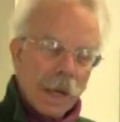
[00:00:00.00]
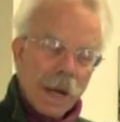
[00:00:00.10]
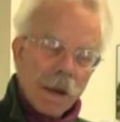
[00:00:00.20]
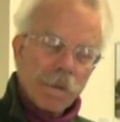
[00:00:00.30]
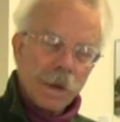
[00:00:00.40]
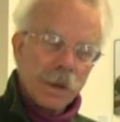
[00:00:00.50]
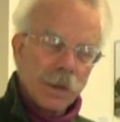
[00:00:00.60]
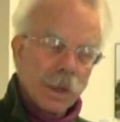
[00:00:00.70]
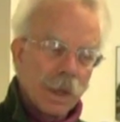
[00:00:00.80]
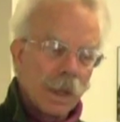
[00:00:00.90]
a ½
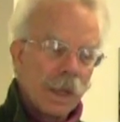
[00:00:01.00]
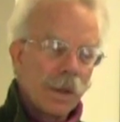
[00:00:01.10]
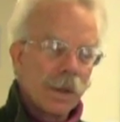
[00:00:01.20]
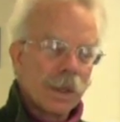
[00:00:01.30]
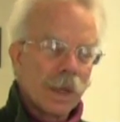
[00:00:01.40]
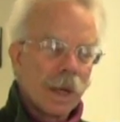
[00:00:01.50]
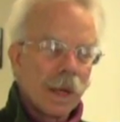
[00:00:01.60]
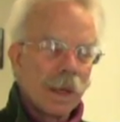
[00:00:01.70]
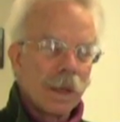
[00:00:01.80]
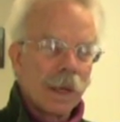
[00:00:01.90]
inch on either
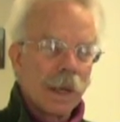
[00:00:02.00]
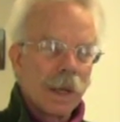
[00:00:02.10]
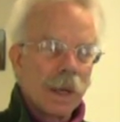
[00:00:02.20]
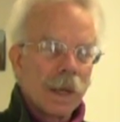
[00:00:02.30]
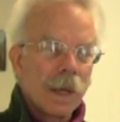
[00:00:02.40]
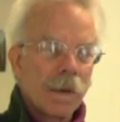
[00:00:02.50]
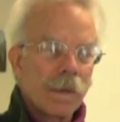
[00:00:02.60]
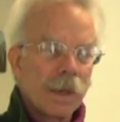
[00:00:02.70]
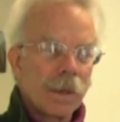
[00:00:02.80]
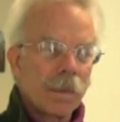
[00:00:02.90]
side of
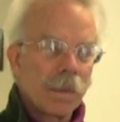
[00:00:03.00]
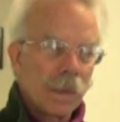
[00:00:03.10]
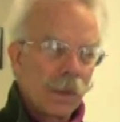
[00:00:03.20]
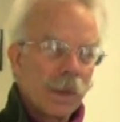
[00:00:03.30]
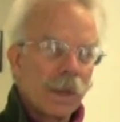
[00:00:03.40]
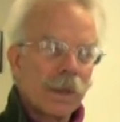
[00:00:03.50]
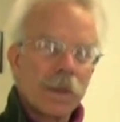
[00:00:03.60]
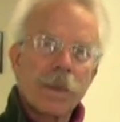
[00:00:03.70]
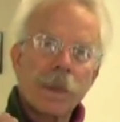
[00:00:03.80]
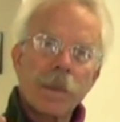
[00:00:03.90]
the
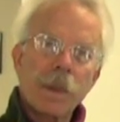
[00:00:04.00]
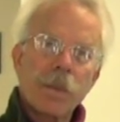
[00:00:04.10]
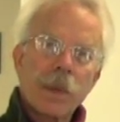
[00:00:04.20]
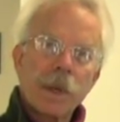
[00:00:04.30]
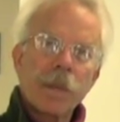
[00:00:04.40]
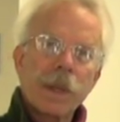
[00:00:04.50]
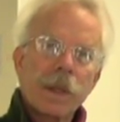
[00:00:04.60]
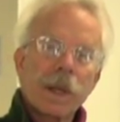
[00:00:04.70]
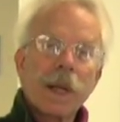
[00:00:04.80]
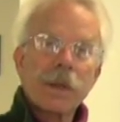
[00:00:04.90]
units when we put them in
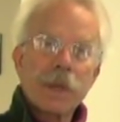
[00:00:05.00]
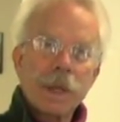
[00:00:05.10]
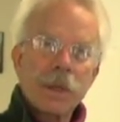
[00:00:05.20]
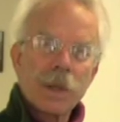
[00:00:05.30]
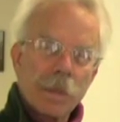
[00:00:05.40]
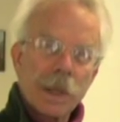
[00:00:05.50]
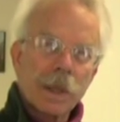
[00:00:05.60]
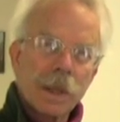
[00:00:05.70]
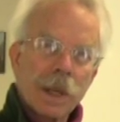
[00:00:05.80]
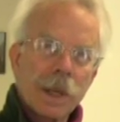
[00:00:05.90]
the land-sea shipping
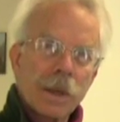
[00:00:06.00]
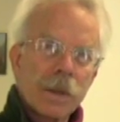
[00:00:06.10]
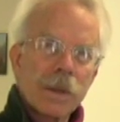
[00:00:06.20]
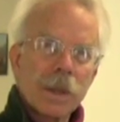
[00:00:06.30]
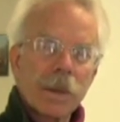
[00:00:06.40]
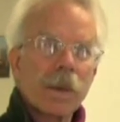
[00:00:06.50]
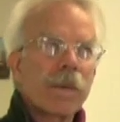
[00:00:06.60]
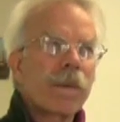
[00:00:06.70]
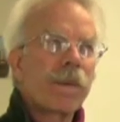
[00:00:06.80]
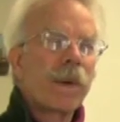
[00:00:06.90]
containers. There were
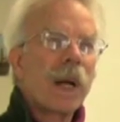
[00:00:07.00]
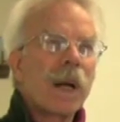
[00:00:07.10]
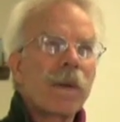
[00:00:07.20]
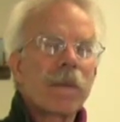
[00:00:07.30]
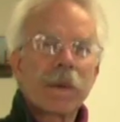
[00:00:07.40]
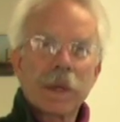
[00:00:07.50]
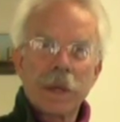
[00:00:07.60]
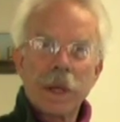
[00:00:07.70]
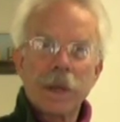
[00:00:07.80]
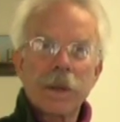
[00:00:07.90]
5
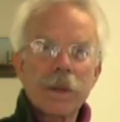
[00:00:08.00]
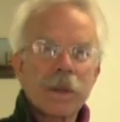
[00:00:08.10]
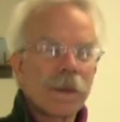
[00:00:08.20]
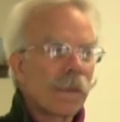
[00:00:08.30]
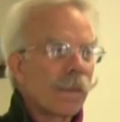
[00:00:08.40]
containers.